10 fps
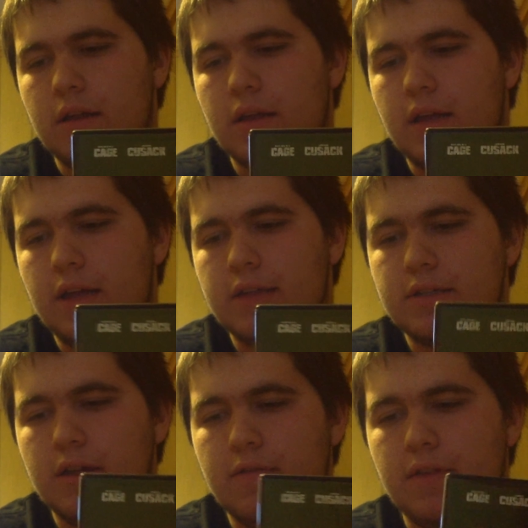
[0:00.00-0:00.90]
and
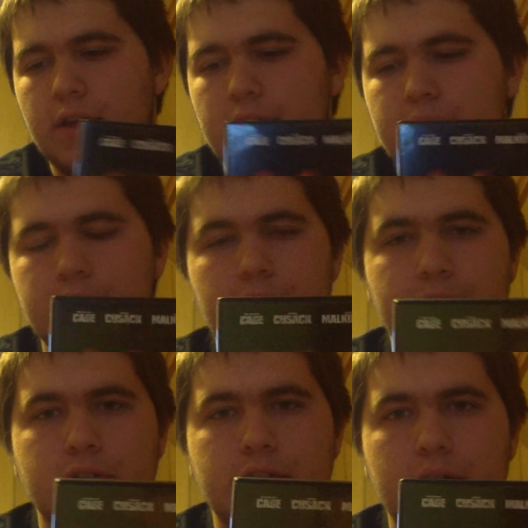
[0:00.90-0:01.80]
stuff that he's
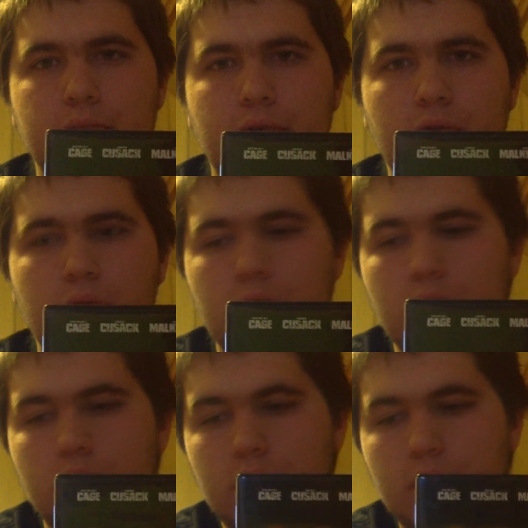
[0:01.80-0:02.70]
never seen before.
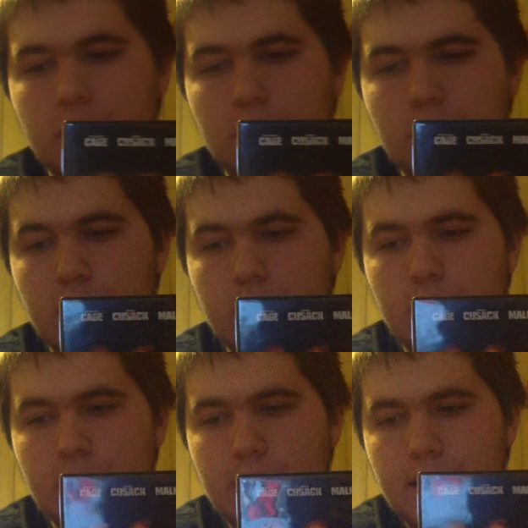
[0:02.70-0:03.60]

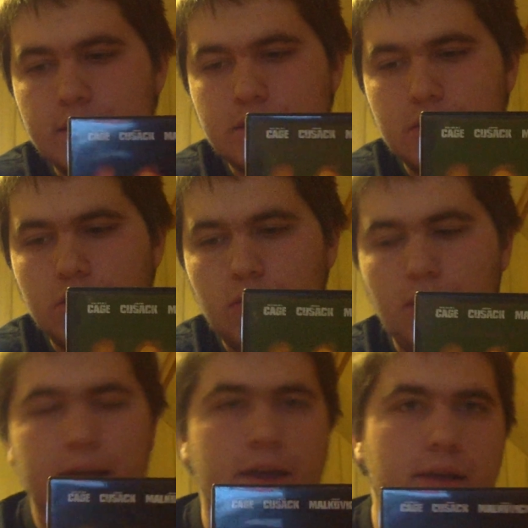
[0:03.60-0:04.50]
And so,
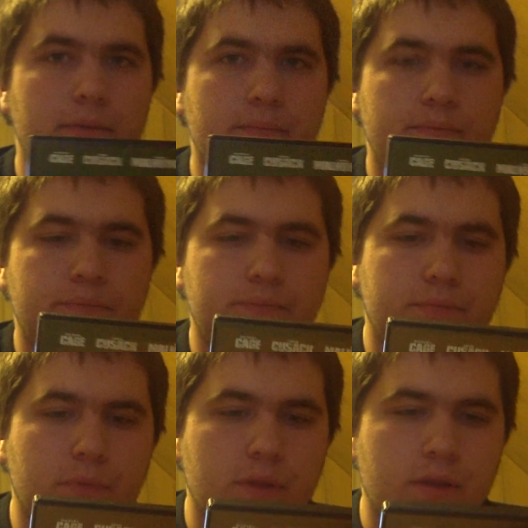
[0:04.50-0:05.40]
like,
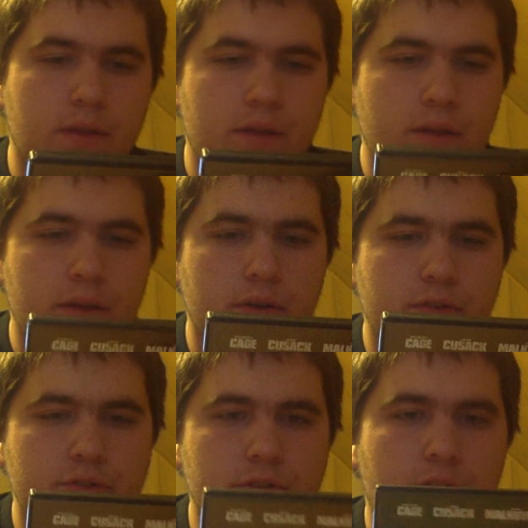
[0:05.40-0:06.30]
there's
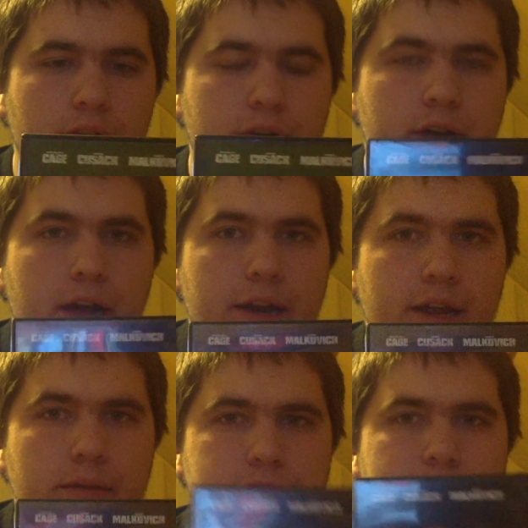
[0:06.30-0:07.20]
this other guy
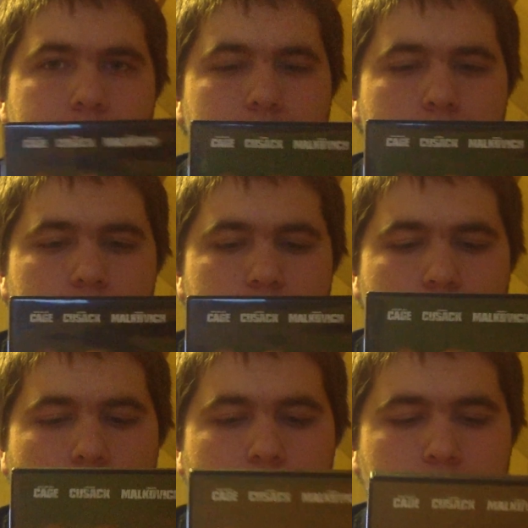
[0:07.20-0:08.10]
named John
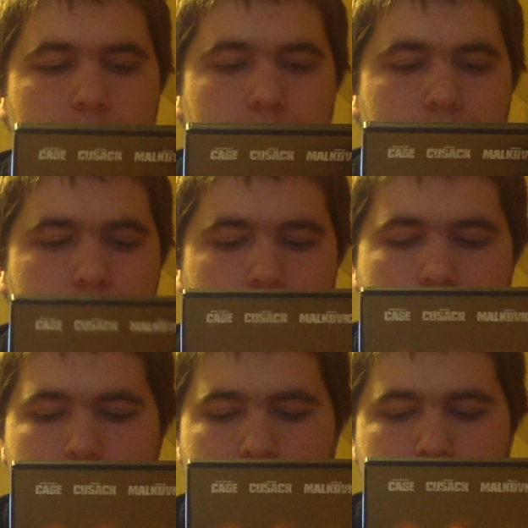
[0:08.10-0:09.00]
Cusack
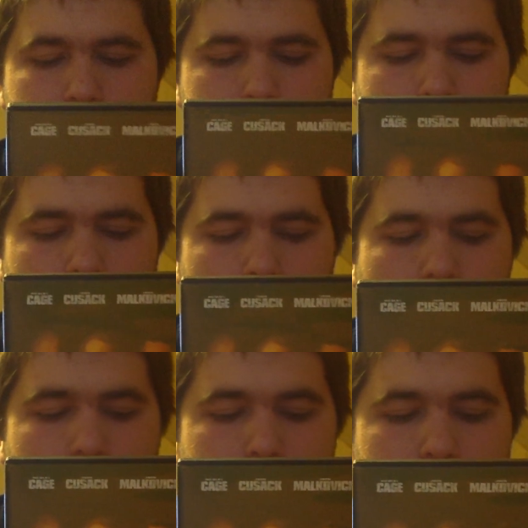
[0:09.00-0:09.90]
that is a
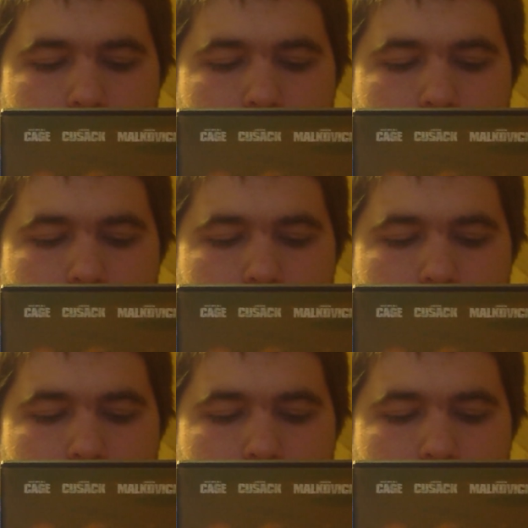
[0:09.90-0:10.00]
cop